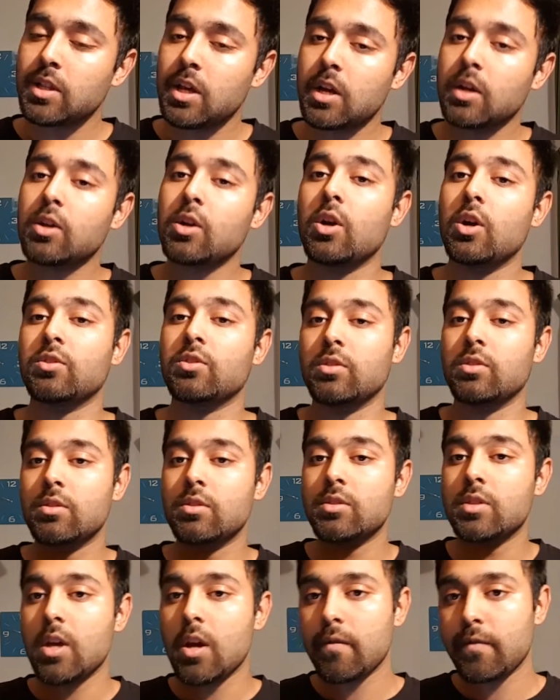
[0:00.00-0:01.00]
that occurs on the
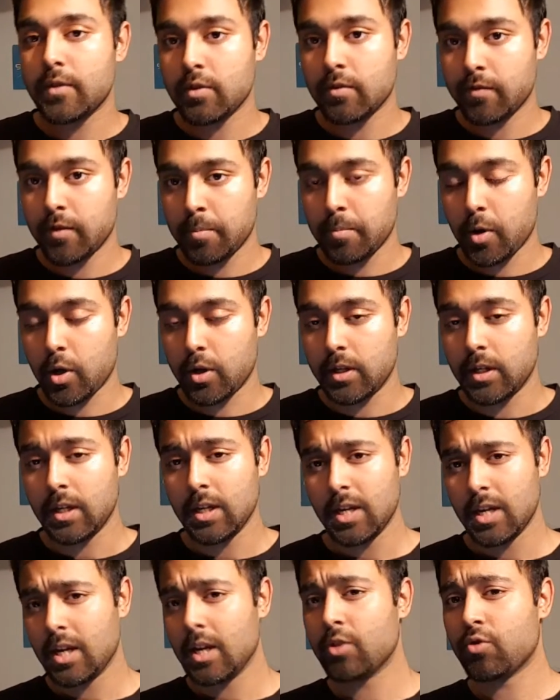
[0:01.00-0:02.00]
surface of the body
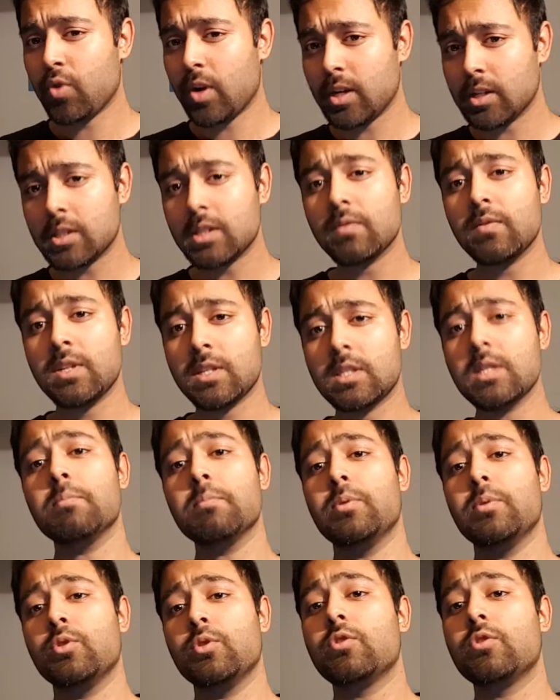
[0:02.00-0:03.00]
is relatively
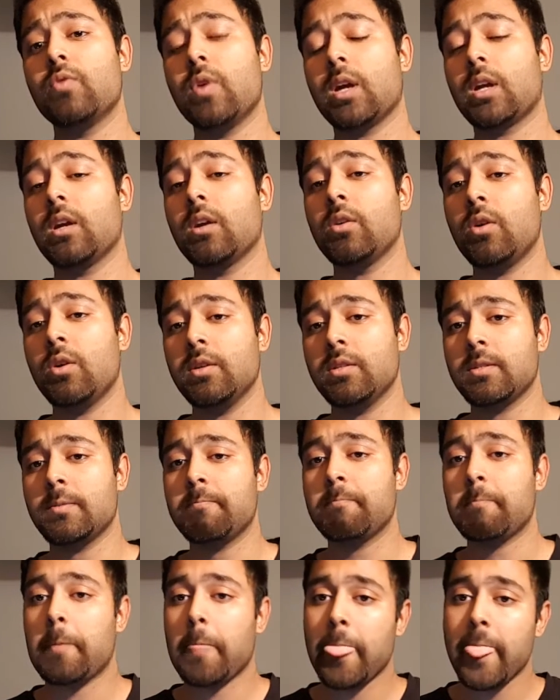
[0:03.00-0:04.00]
simple to recognize.
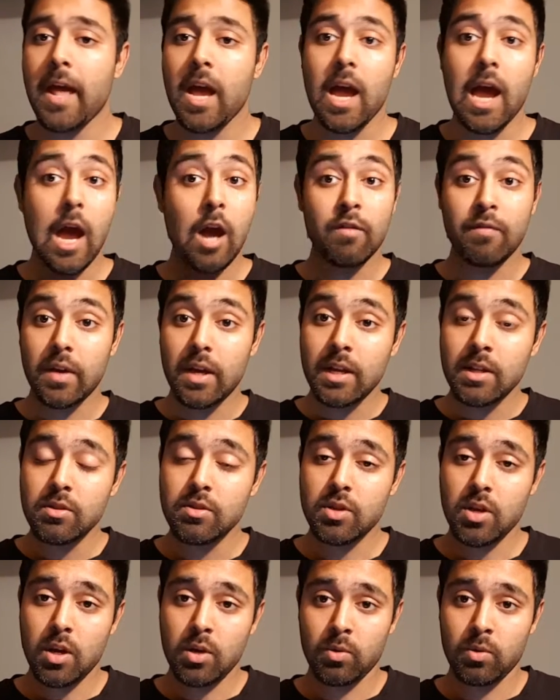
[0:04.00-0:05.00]
However,
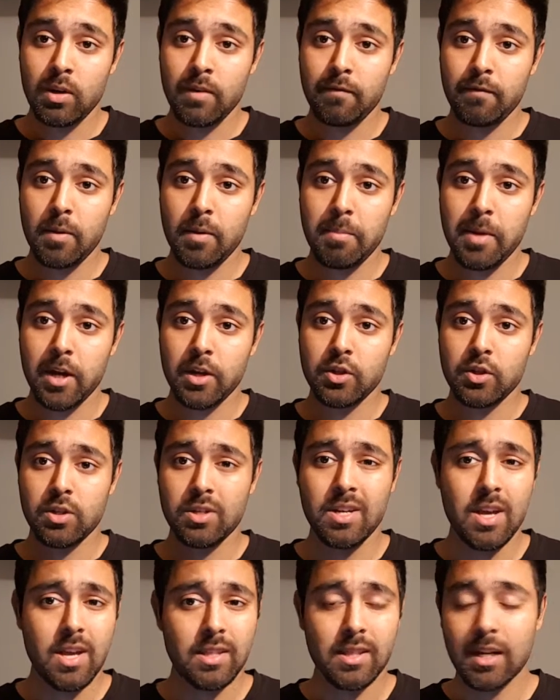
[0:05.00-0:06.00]
internal inflammation
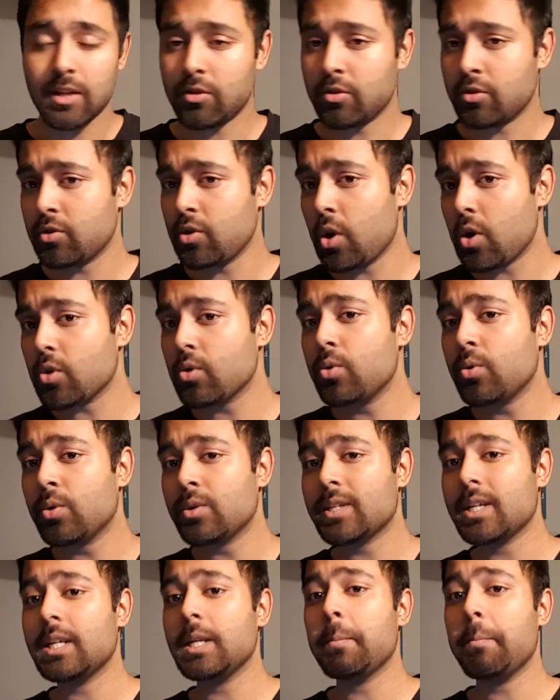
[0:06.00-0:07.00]
that does not cause
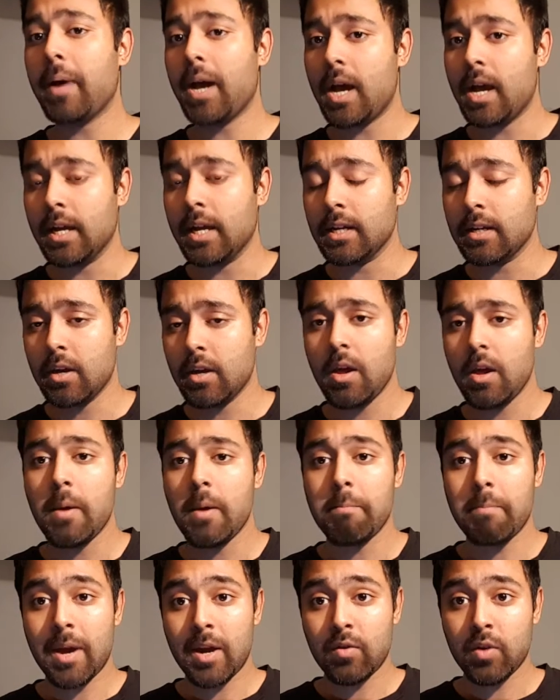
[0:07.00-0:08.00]
any pain
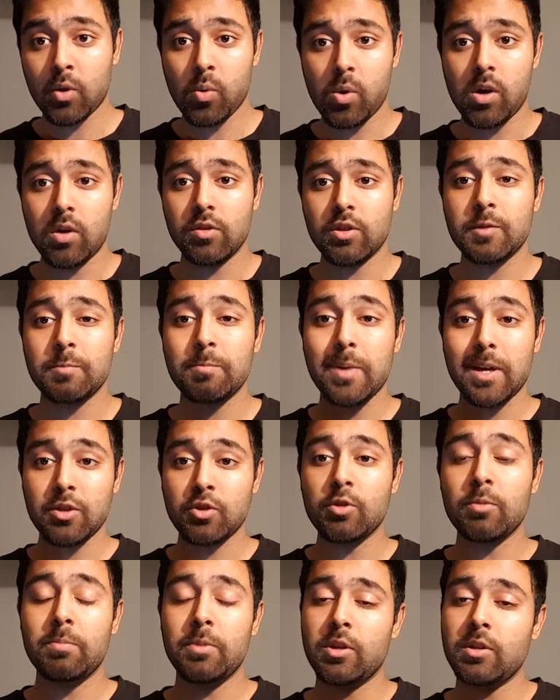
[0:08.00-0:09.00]
may require a
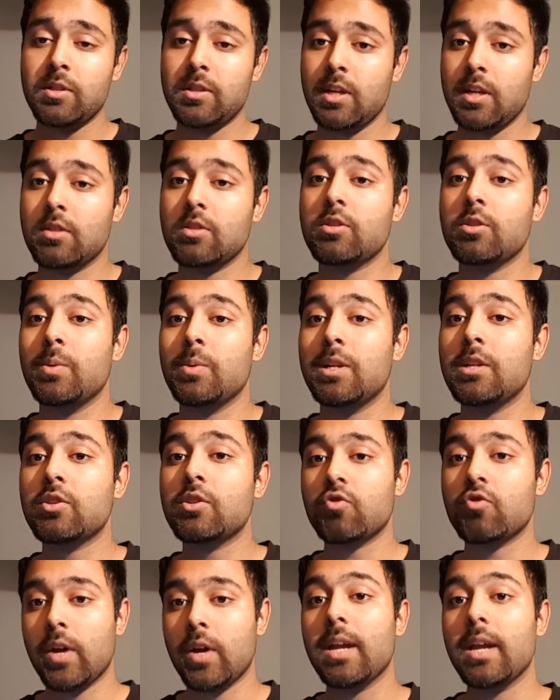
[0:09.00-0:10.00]
special blood test to
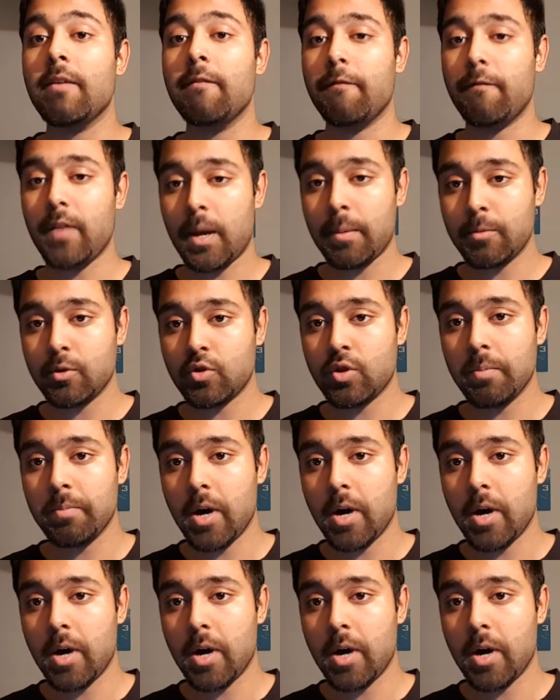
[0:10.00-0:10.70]
illustrate inflammatory